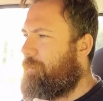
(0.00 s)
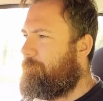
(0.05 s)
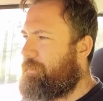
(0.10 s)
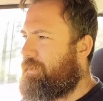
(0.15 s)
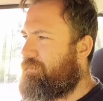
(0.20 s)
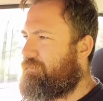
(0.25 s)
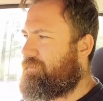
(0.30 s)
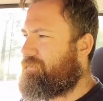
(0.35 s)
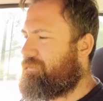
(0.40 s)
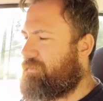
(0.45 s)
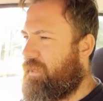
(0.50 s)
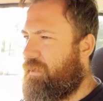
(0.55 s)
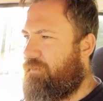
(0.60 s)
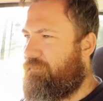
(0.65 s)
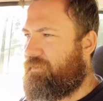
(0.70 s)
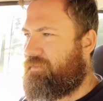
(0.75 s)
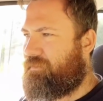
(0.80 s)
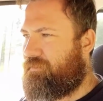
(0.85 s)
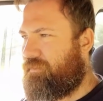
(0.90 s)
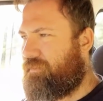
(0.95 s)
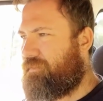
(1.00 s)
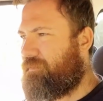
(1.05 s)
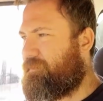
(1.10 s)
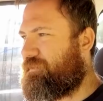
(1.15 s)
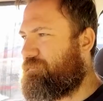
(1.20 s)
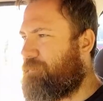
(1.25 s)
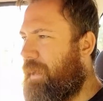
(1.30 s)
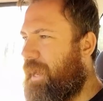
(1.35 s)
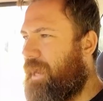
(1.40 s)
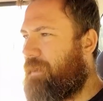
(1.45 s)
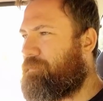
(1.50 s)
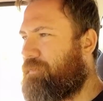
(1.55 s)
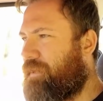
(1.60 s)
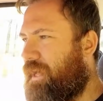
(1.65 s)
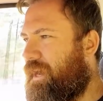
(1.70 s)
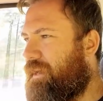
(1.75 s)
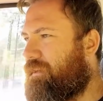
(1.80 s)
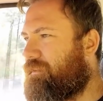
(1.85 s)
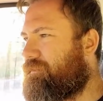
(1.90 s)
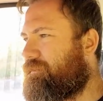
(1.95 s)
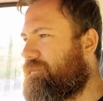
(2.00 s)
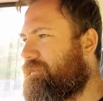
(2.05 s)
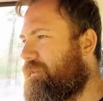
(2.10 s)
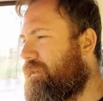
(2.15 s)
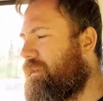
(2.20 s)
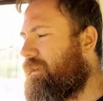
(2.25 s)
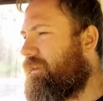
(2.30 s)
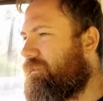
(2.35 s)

bit of a service, do some spark plugs,